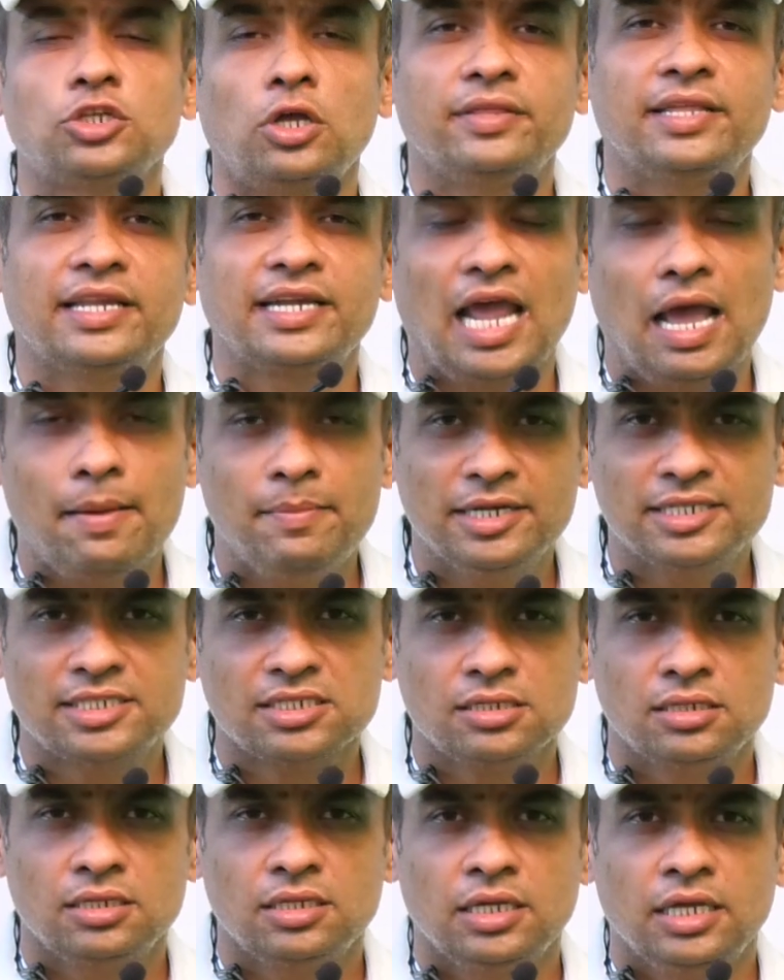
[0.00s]
on the
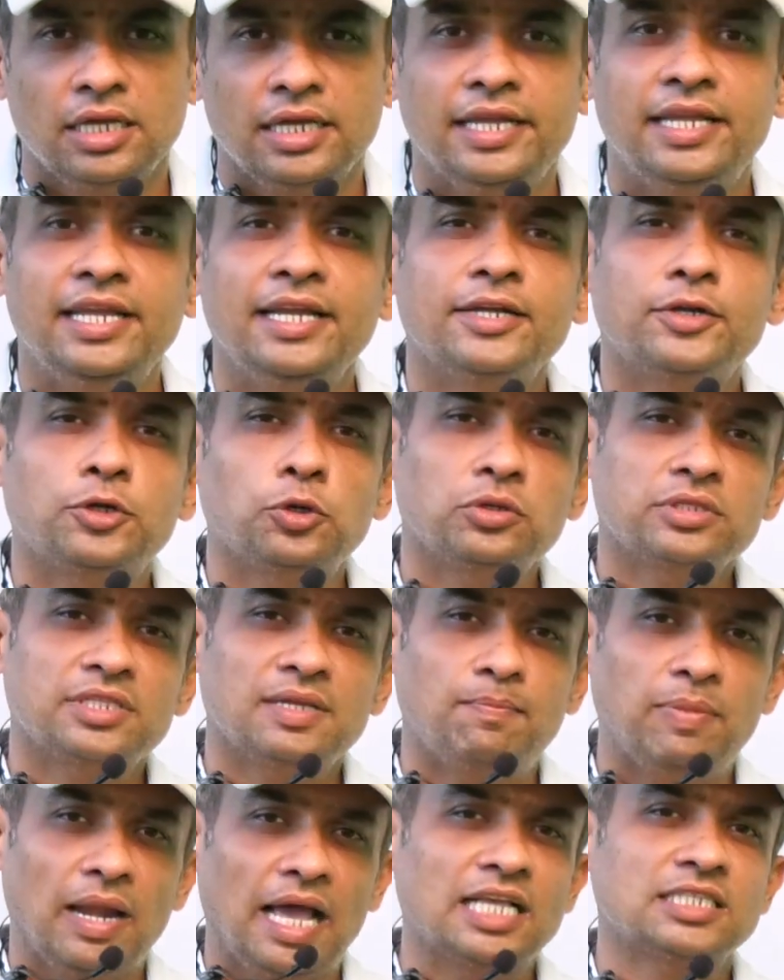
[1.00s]
rabbit. He took
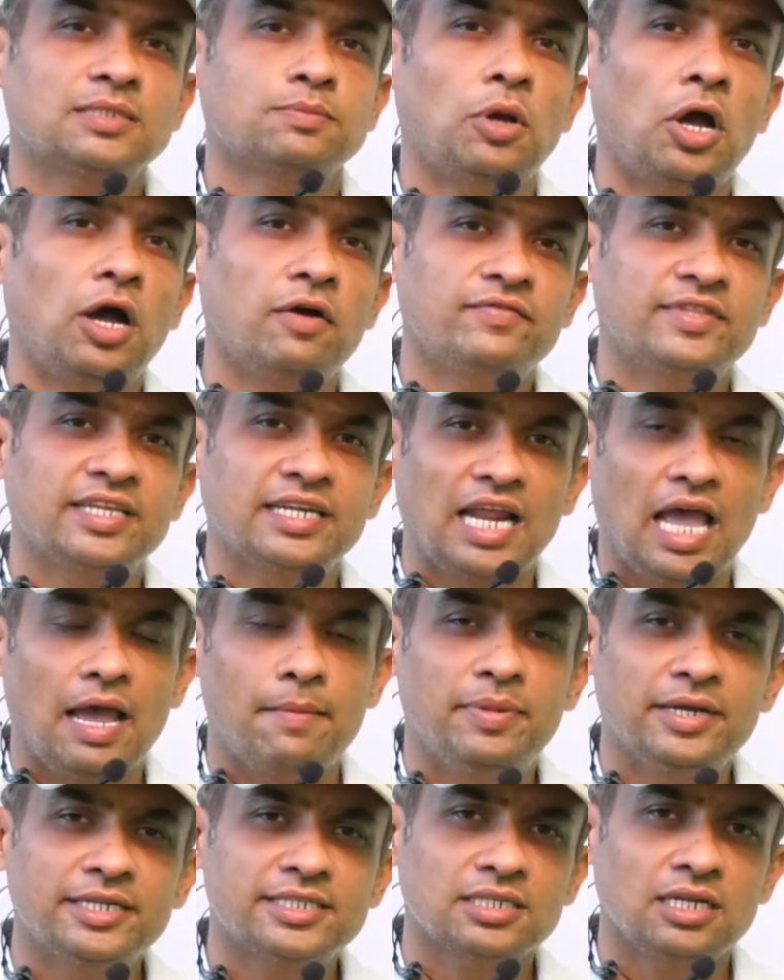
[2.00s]
the plasma of the
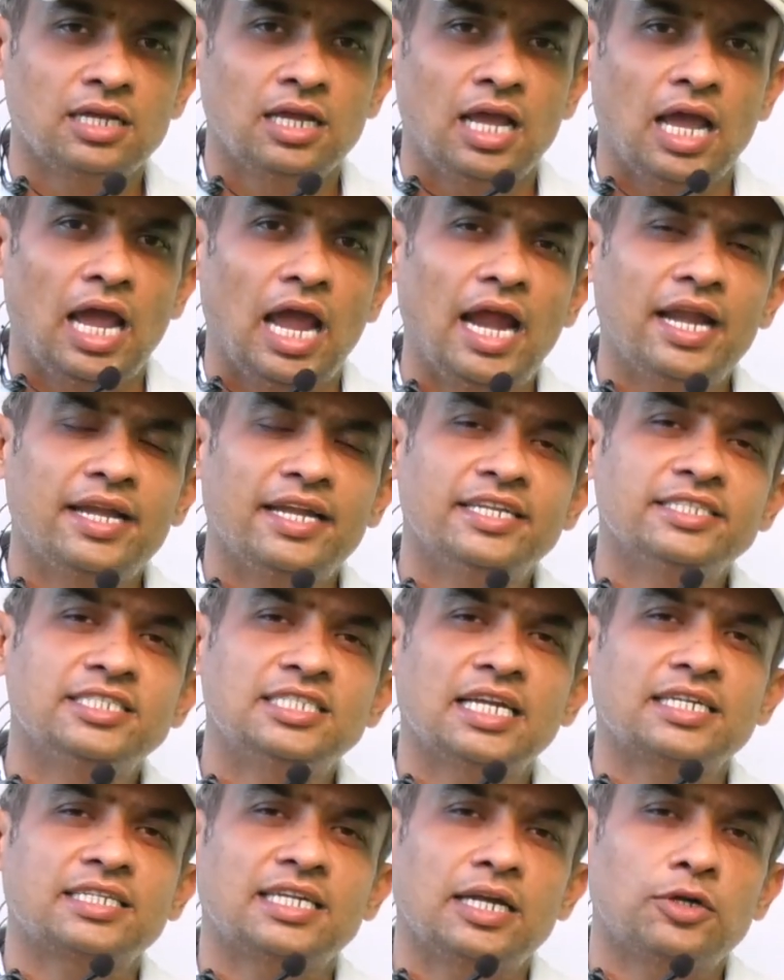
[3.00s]
rabbit and
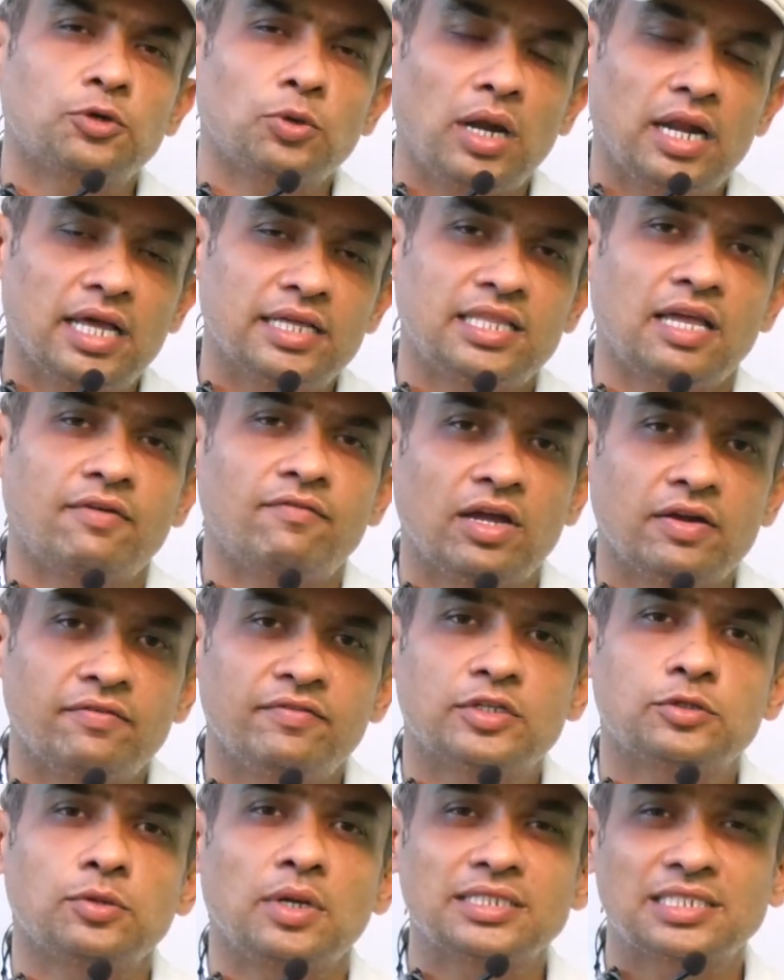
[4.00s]
injected to another one
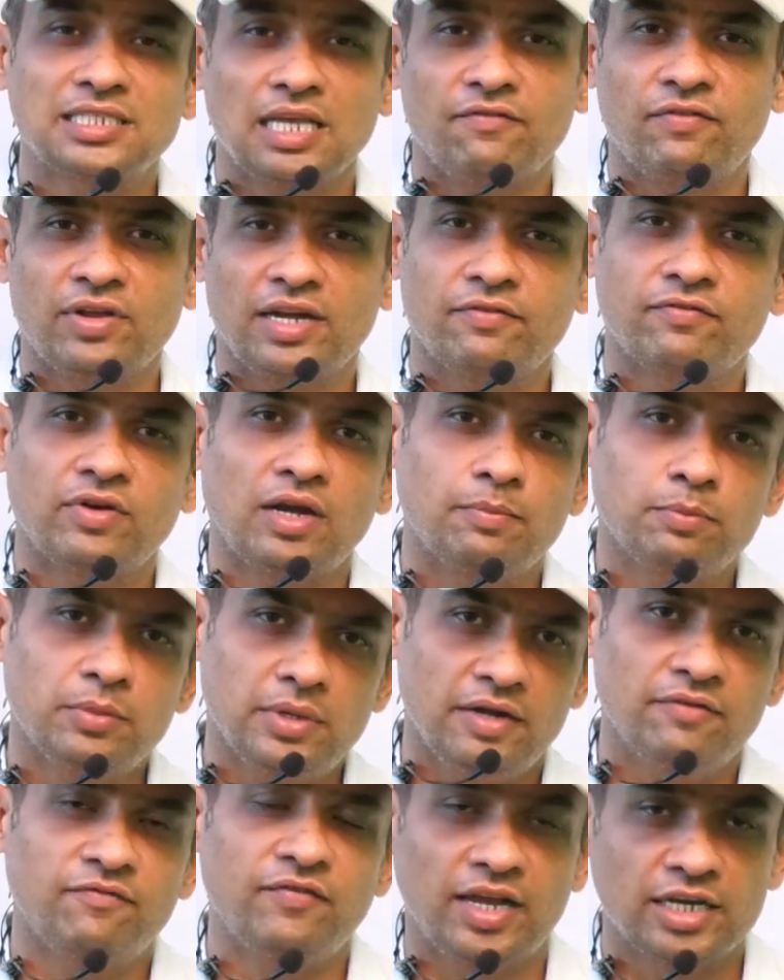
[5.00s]
which was suffering from
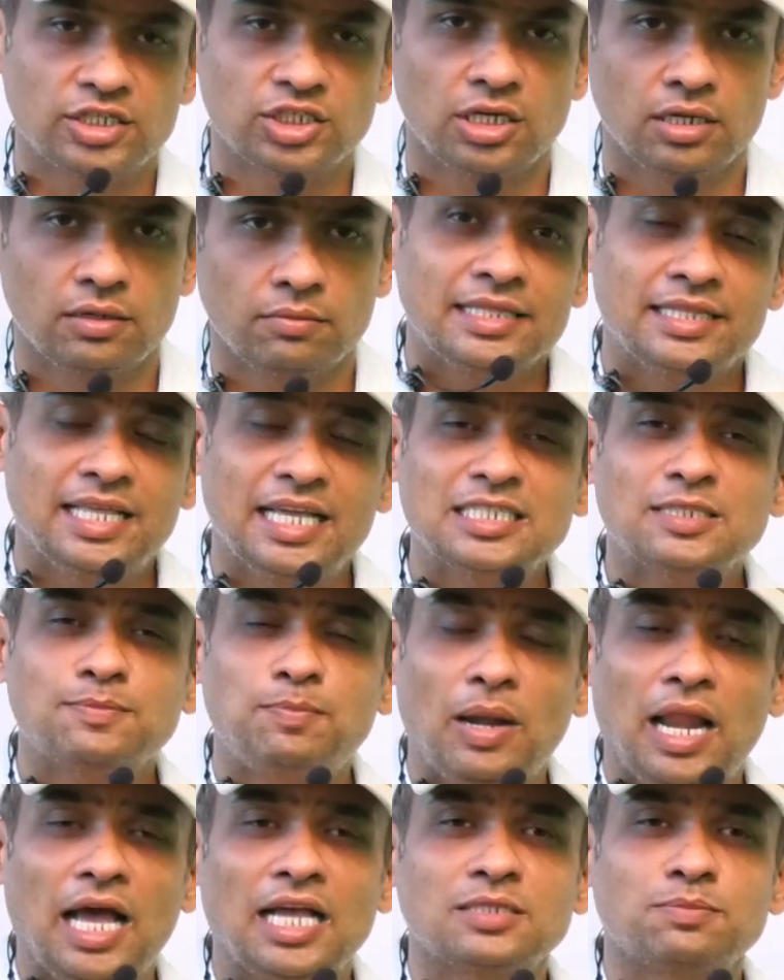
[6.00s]
infection. This
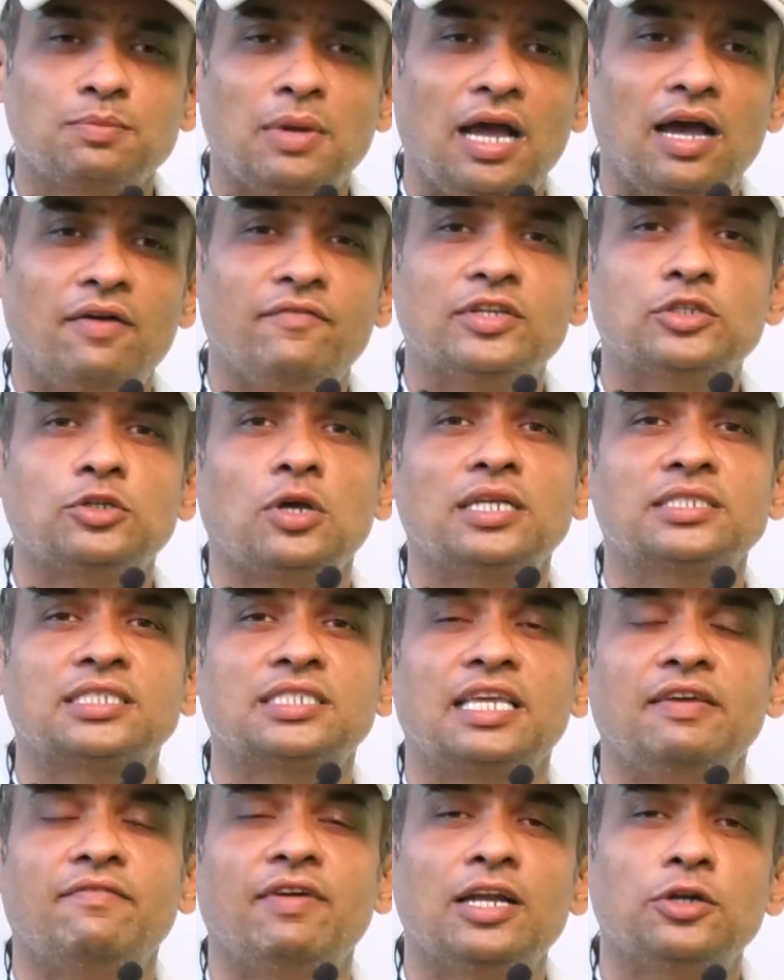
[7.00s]
plasma which
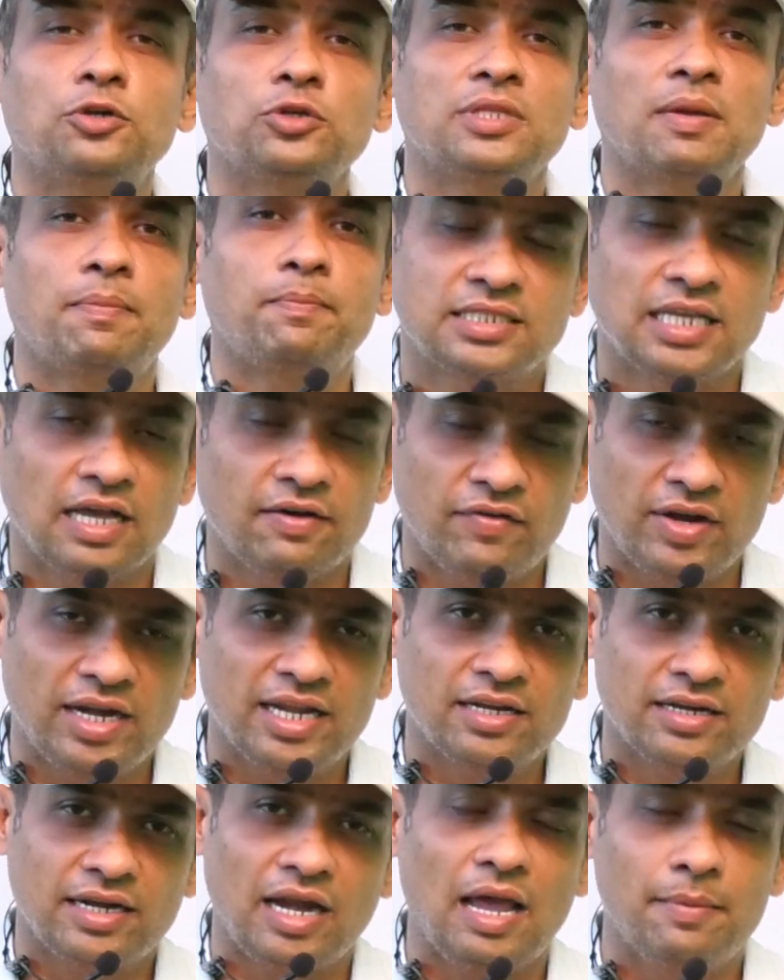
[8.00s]
was given to the
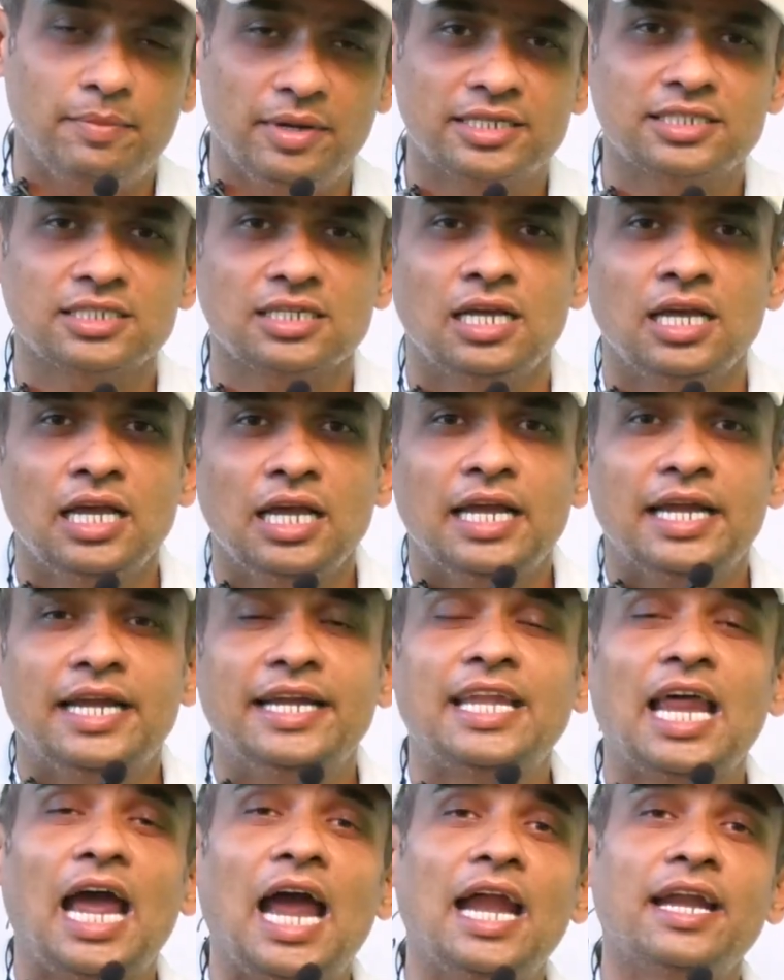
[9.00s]
suffering rabbit,
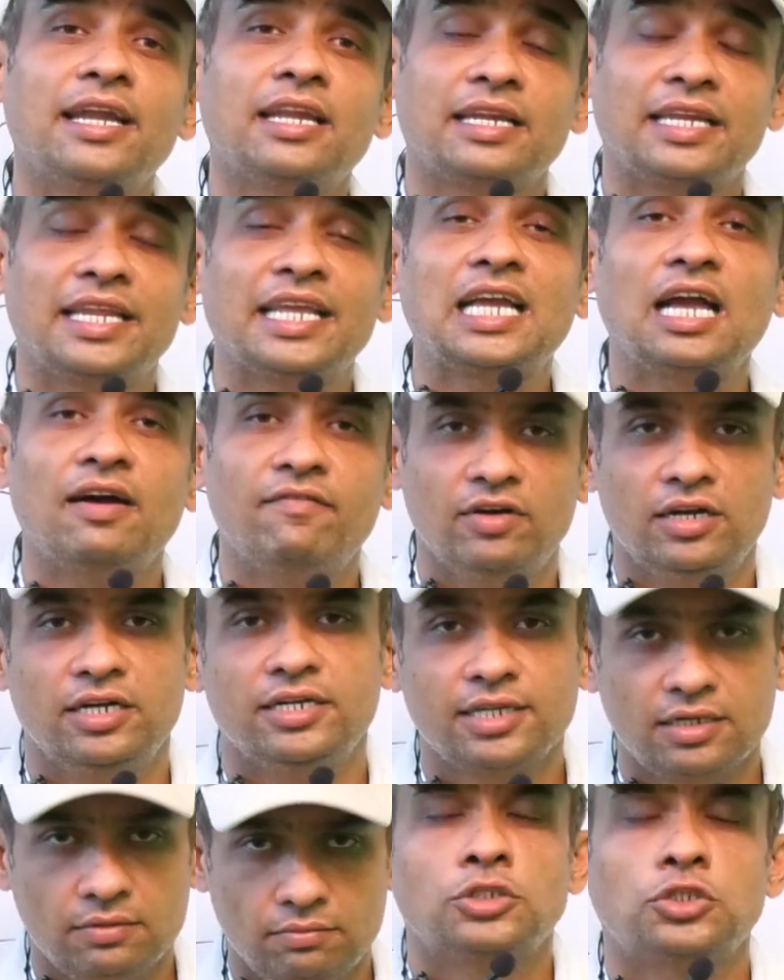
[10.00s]
it had
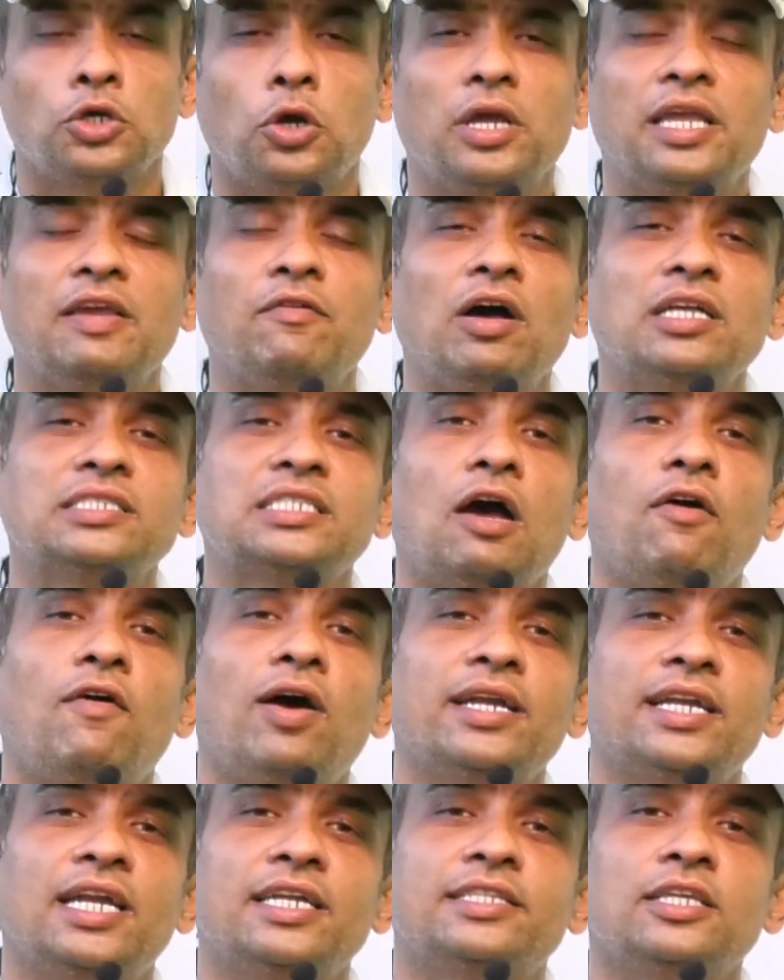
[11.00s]
recovered. So he was
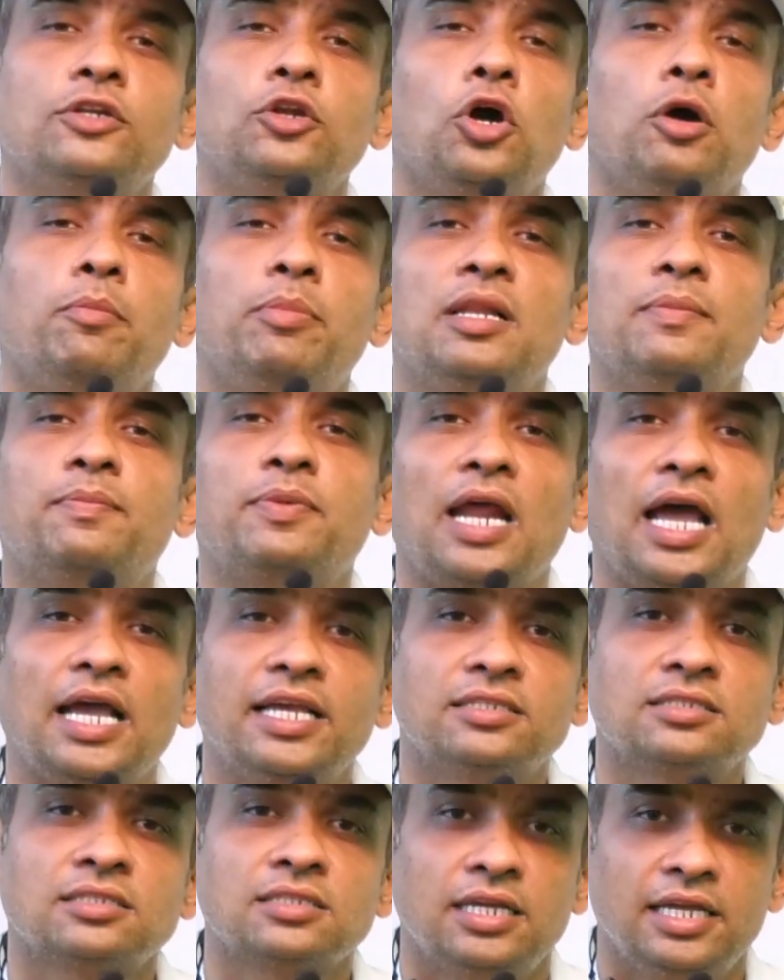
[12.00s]
awarded the Nobel
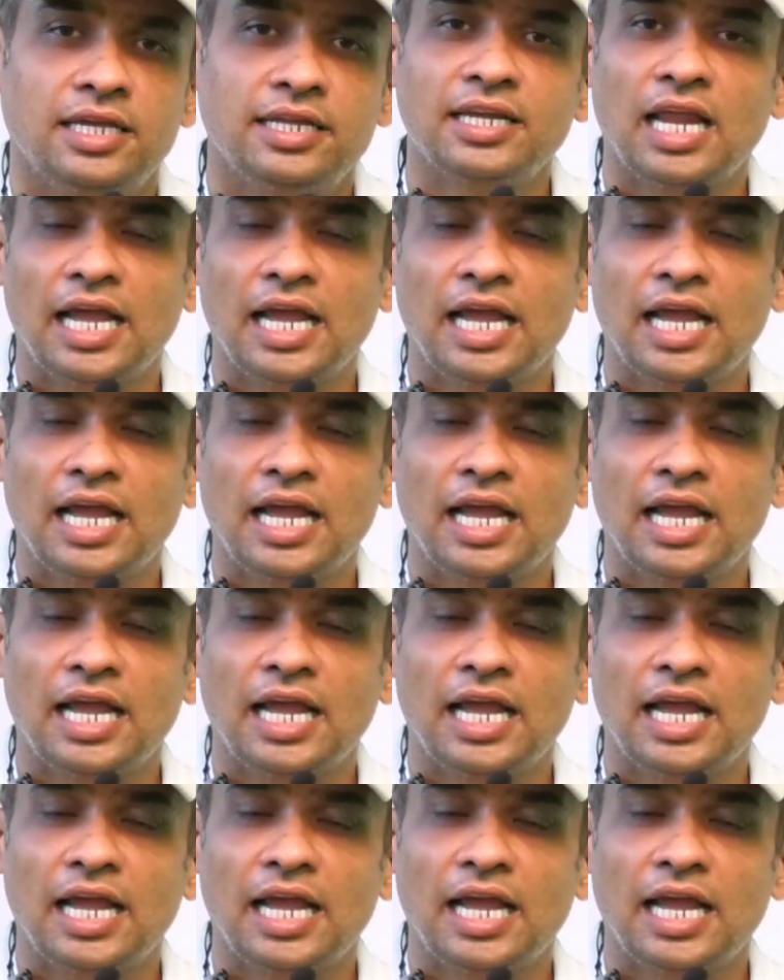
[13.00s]
Prize in